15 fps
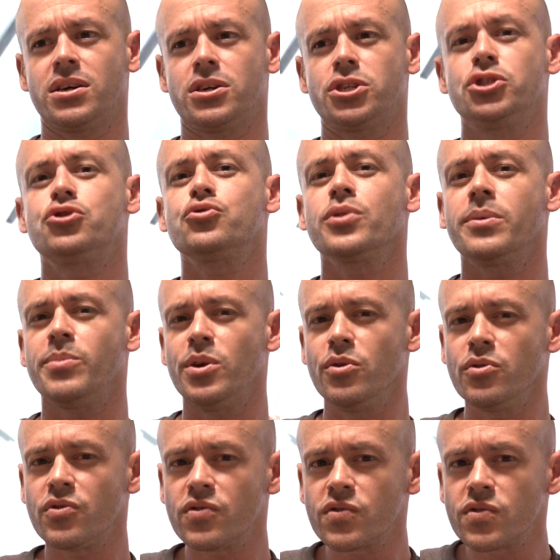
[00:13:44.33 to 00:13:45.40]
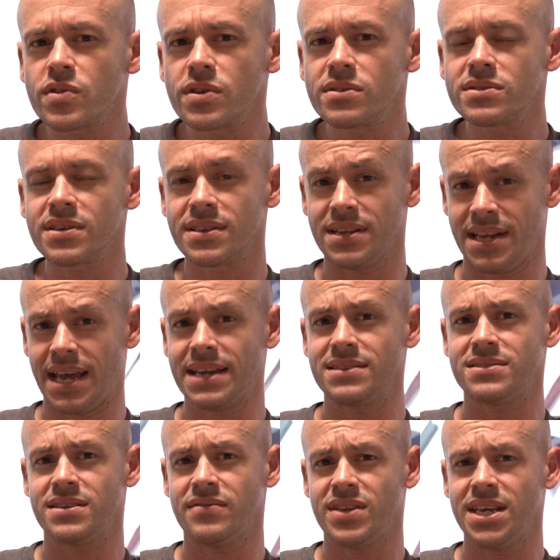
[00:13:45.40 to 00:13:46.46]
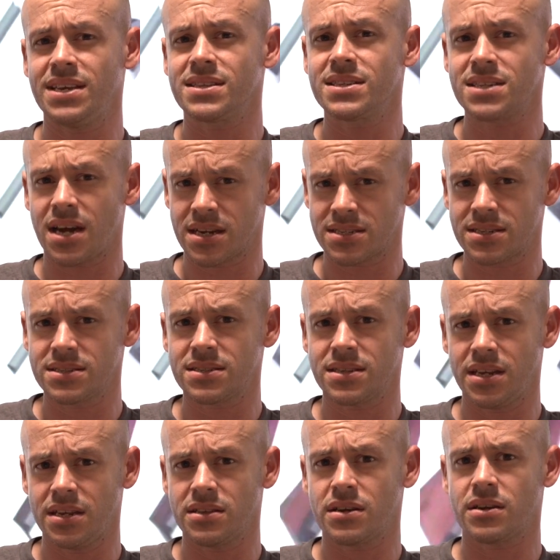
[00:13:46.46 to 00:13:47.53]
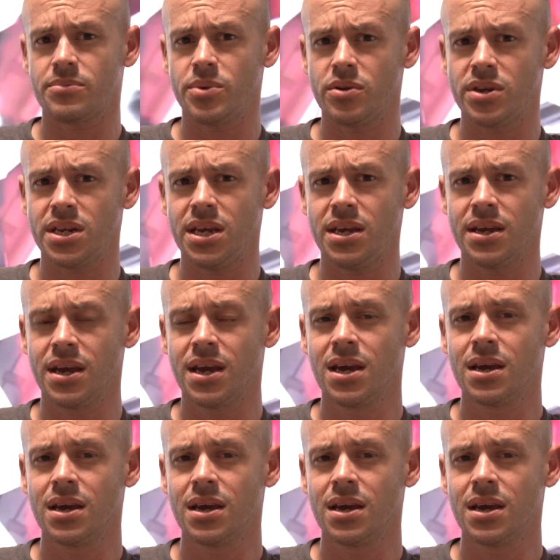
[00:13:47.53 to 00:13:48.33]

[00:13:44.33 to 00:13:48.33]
contributes to the negativity and the toxicity in the community.